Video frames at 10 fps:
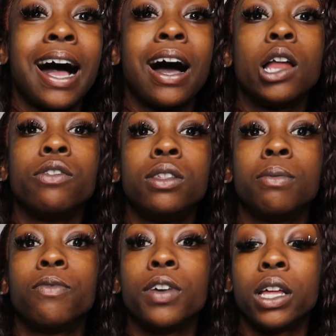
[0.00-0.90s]
all of
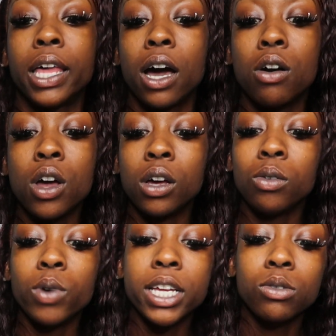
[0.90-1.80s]
them fell out,
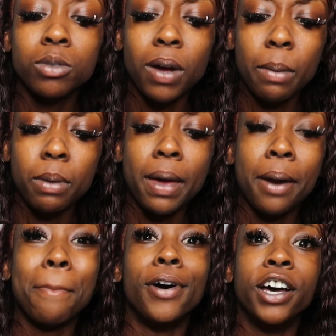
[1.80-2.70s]
which was probably
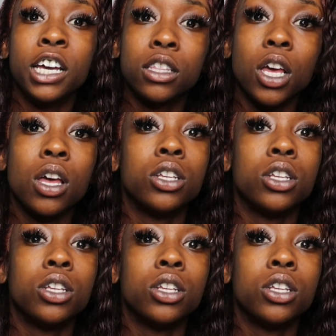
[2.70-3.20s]
about a month.